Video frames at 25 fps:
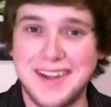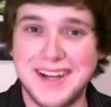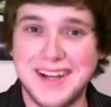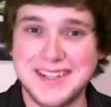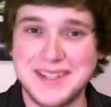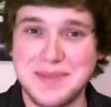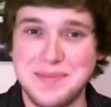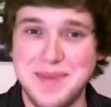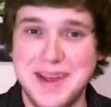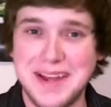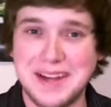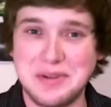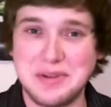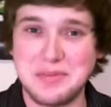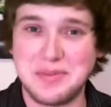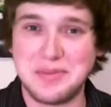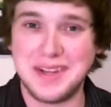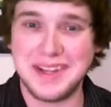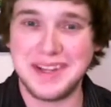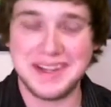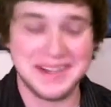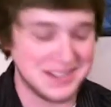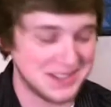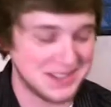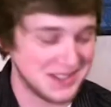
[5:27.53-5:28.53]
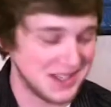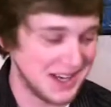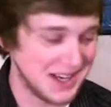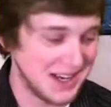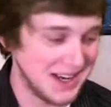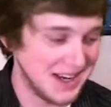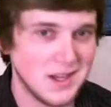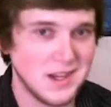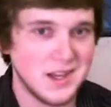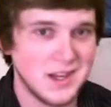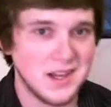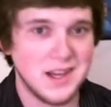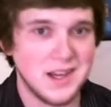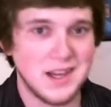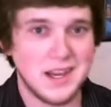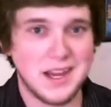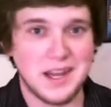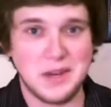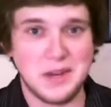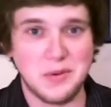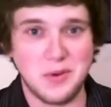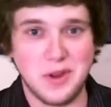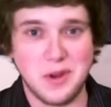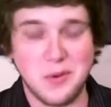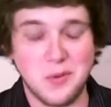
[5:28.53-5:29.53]
lots of backup plans.
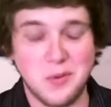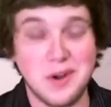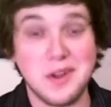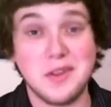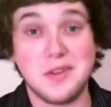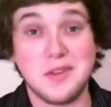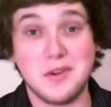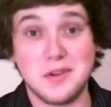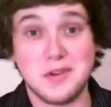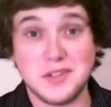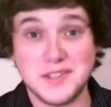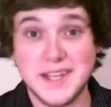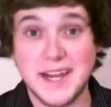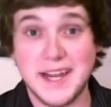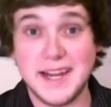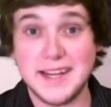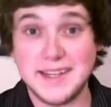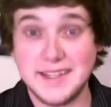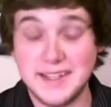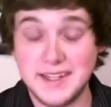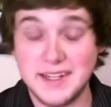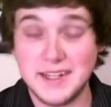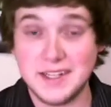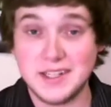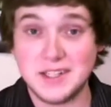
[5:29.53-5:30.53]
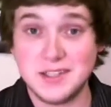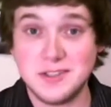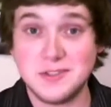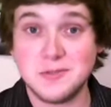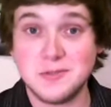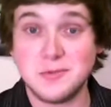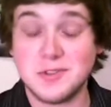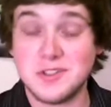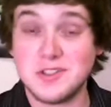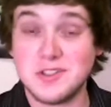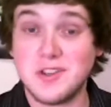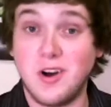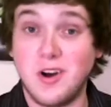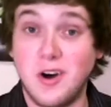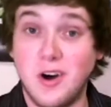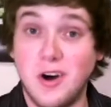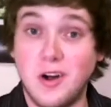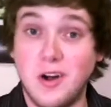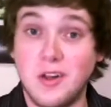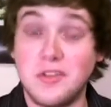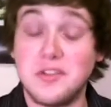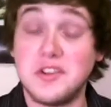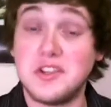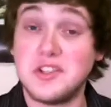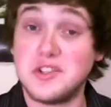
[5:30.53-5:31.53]
Anyway, one of those ideas was
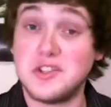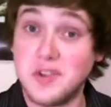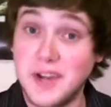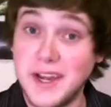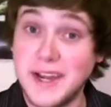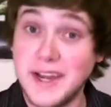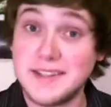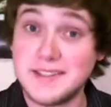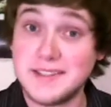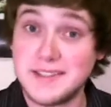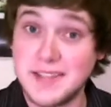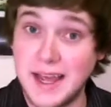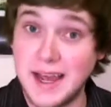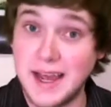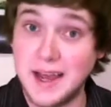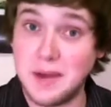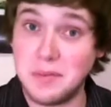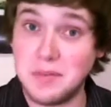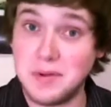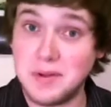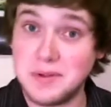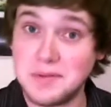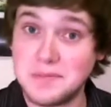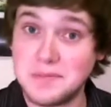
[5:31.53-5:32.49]
called the Transhab.